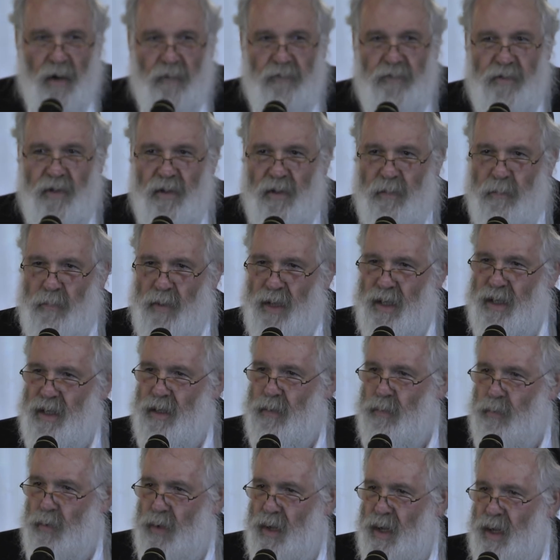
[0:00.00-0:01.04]
after the
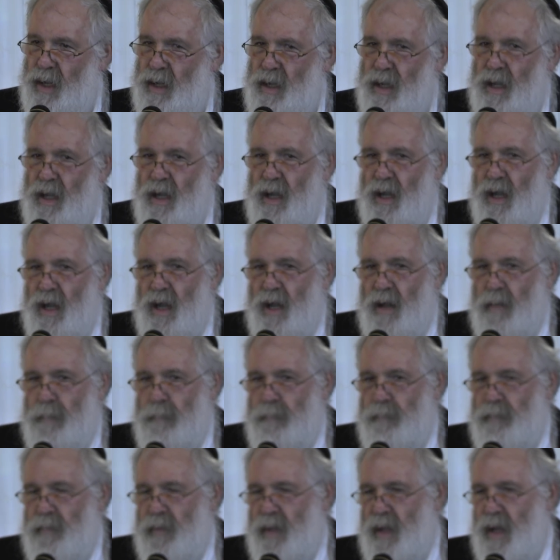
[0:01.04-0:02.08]
meeting, where
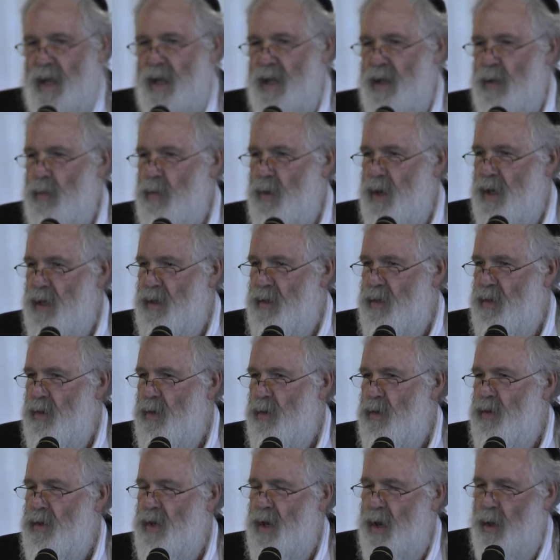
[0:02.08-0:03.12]
anyone
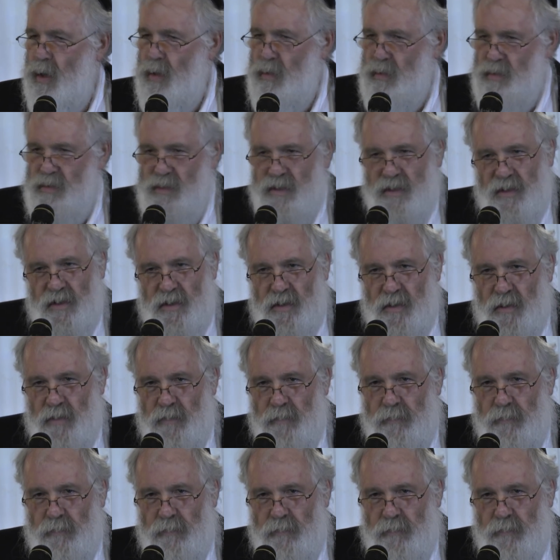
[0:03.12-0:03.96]
who knows